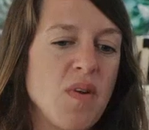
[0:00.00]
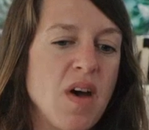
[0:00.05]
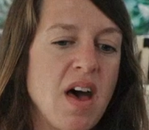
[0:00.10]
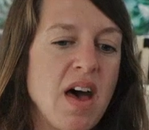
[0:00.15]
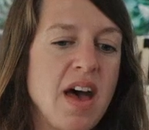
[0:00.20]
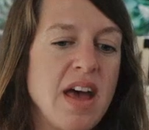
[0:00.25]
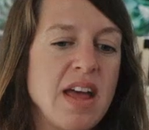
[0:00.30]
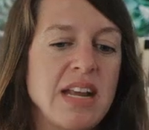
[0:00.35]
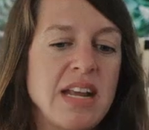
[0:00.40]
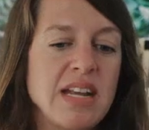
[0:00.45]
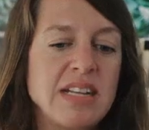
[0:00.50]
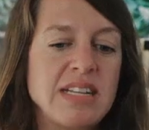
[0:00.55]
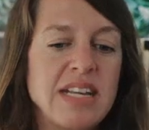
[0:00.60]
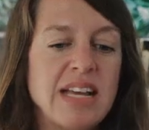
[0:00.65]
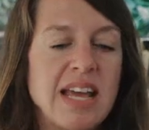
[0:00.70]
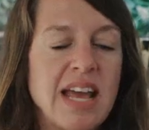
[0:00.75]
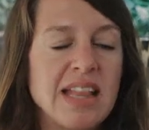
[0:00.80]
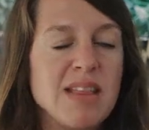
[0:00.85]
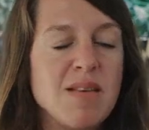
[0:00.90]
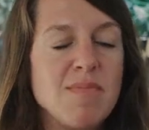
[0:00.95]
I need to
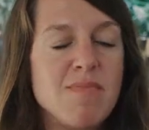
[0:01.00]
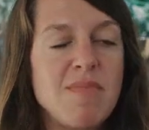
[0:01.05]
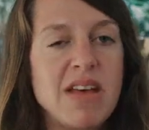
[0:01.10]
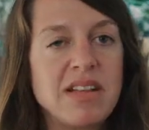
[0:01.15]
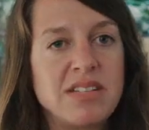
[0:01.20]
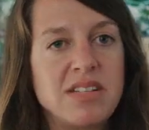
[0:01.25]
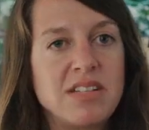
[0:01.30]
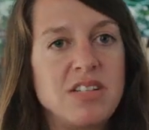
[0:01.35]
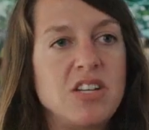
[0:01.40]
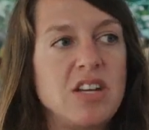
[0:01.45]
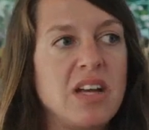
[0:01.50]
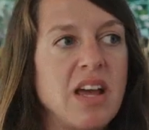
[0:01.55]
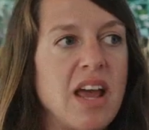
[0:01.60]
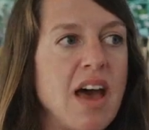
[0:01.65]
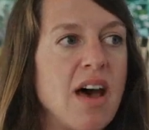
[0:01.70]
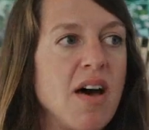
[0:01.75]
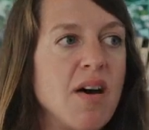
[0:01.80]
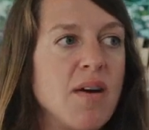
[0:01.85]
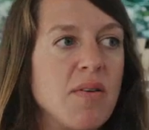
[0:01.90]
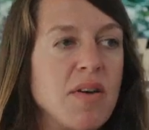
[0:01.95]
get the messaging
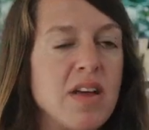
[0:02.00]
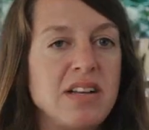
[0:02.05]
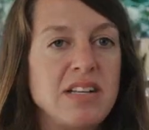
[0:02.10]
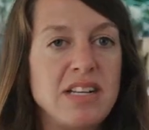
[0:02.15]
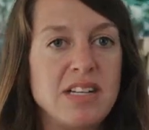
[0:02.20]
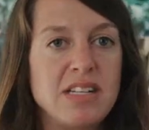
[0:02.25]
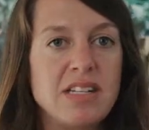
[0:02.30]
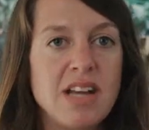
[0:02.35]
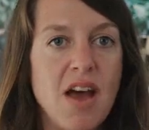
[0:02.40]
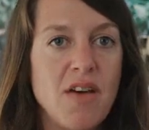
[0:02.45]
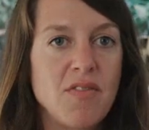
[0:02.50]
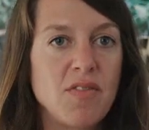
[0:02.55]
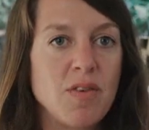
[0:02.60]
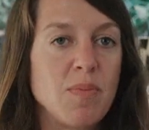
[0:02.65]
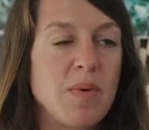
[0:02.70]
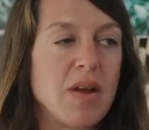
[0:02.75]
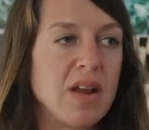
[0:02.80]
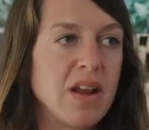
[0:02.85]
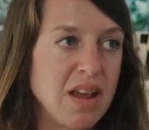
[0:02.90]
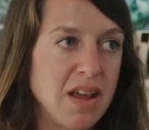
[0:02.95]
out and teach
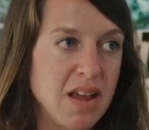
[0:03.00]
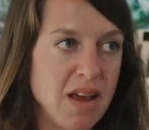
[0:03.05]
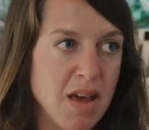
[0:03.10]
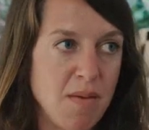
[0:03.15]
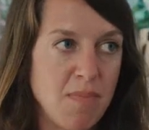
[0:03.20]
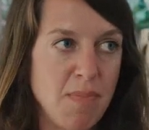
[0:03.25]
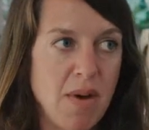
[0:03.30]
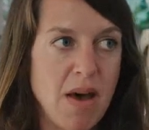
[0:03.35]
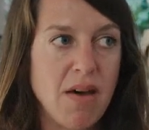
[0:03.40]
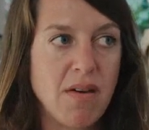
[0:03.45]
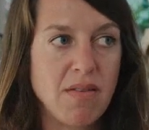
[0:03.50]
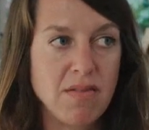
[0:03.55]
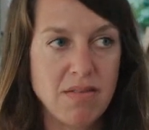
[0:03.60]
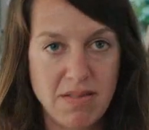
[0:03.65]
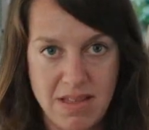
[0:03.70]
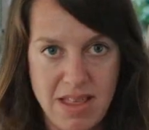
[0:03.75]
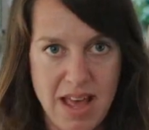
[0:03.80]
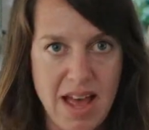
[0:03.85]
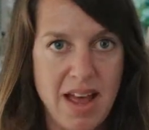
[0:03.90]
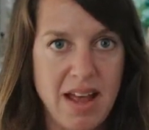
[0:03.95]
everybody about
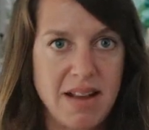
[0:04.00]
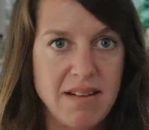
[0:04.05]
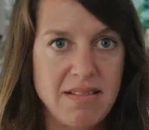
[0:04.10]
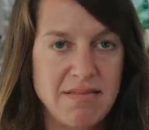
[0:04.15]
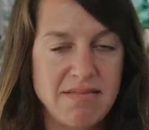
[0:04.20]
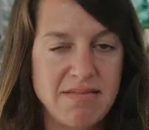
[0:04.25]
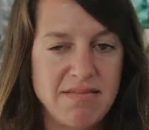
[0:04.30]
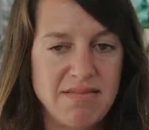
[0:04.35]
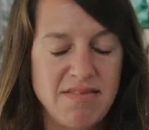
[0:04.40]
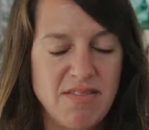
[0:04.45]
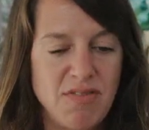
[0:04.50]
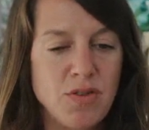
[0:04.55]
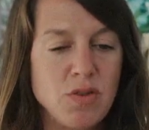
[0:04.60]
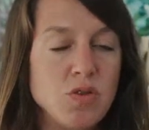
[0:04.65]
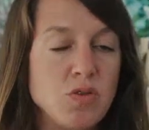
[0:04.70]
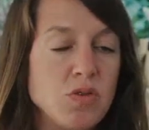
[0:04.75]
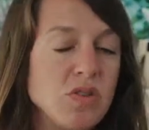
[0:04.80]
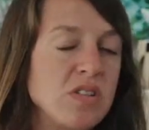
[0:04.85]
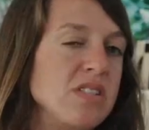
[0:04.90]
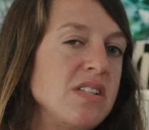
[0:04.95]
that fruit
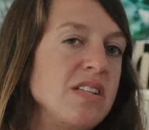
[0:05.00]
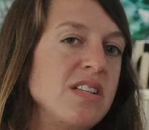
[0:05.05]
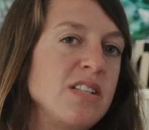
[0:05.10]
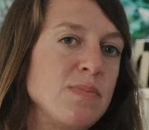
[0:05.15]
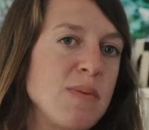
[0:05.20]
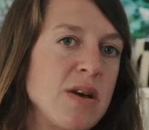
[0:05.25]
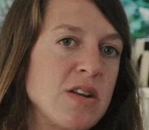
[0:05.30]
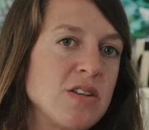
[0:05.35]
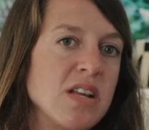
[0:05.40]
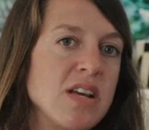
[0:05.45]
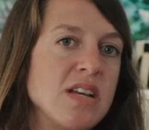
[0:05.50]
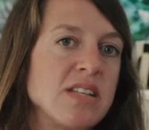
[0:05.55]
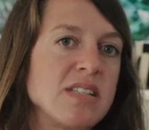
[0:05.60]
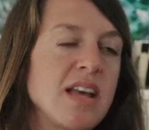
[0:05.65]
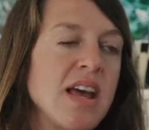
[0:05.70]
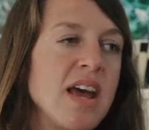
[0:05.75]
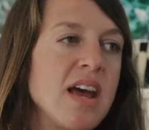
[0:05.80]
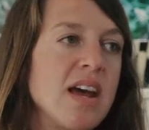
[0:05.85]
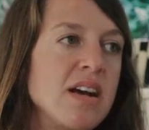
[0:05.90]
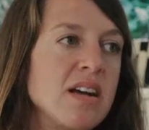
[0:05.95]
trees need specialized
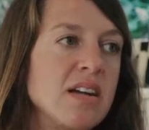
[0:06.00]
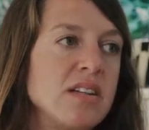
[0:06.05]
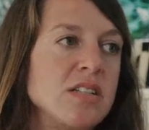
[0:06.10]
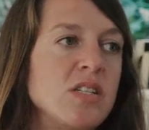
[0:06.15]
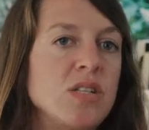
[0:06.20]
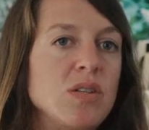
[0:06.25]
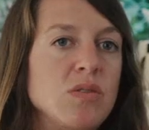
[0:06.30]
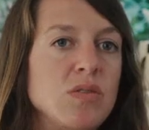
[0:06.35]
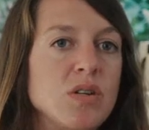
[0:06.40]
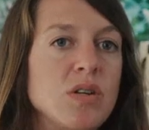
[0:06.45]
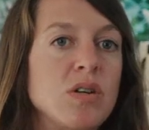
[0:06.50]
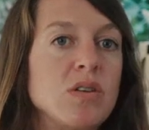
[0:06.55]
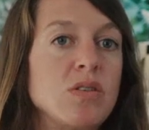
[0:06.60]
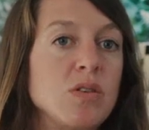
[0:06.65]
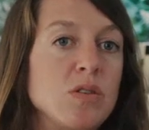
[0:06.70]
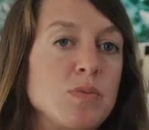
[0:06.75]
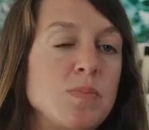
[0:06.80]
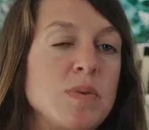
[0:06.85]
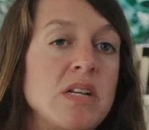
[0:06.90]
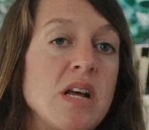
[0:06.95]
care to turn
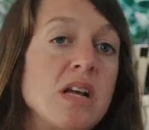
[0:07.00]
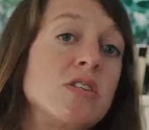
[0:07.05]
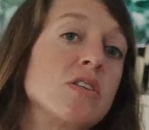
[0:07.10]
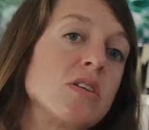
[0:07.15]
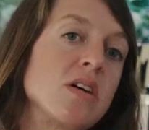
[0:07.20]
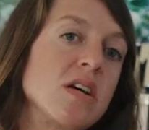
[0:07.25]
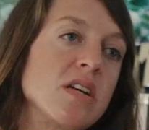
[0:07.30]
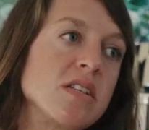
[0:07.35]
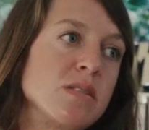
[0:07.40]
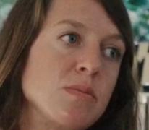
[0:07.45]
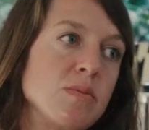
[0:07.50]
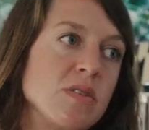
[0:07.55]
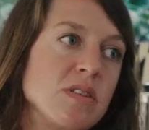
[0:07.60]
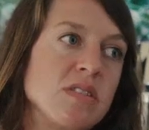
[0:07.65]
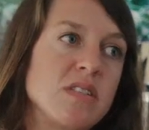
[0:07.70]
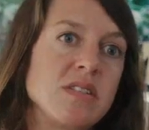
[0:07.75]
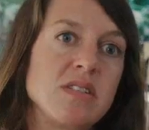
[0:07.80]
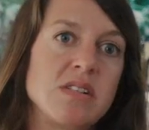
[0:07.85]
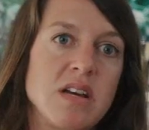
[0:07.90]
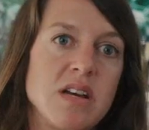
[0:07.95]
those potential customers
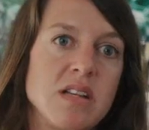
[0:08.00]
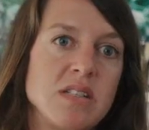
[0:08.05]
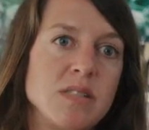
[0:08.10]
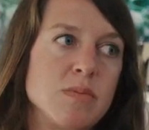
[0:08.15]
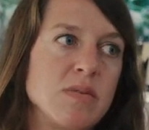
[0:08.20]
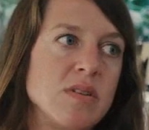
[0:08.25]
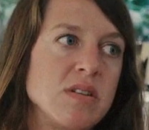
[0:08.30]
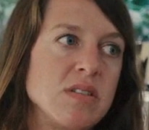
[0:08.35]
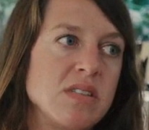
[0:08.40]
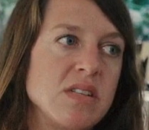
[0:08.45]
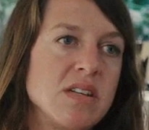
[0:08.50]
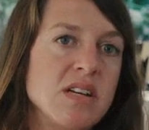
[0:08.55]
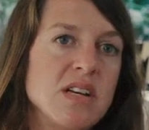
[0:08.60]
into customers.